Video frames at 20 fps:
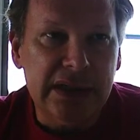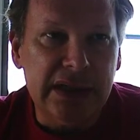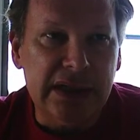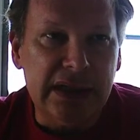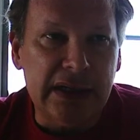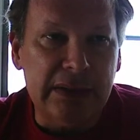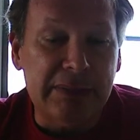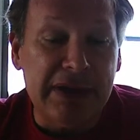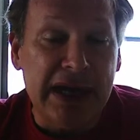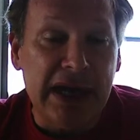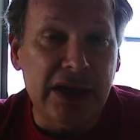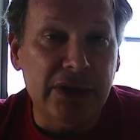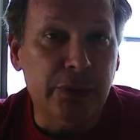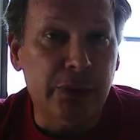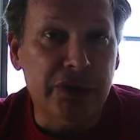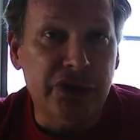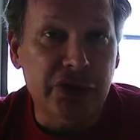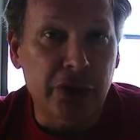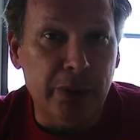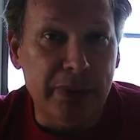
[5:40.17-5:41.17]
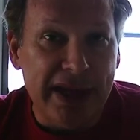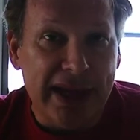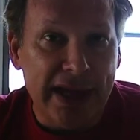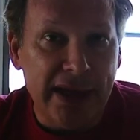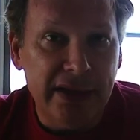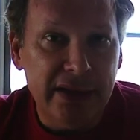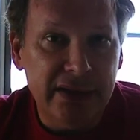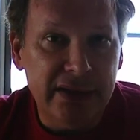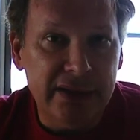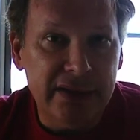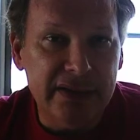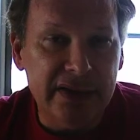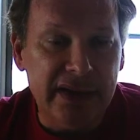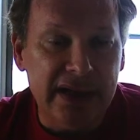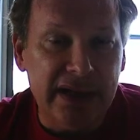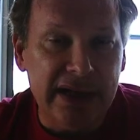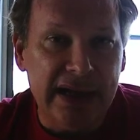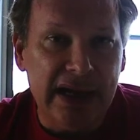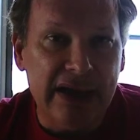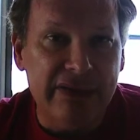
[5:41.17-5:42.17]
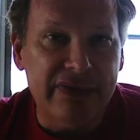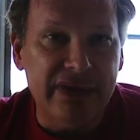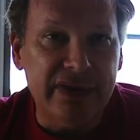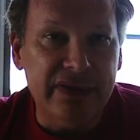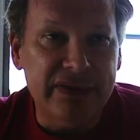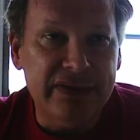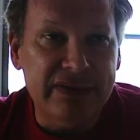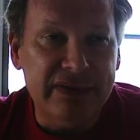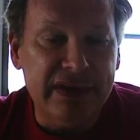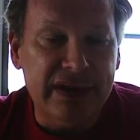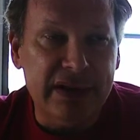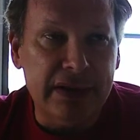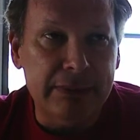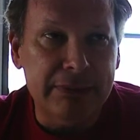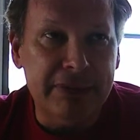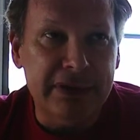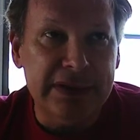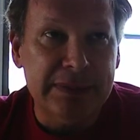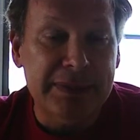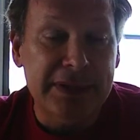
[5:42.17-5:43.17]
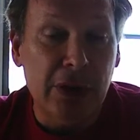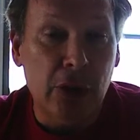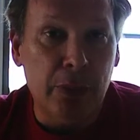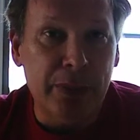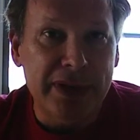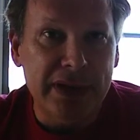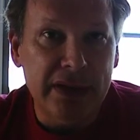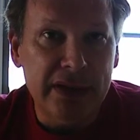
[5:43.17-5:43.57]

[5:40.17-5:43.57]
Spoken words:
my eyes were so bad that I have this presbyopia,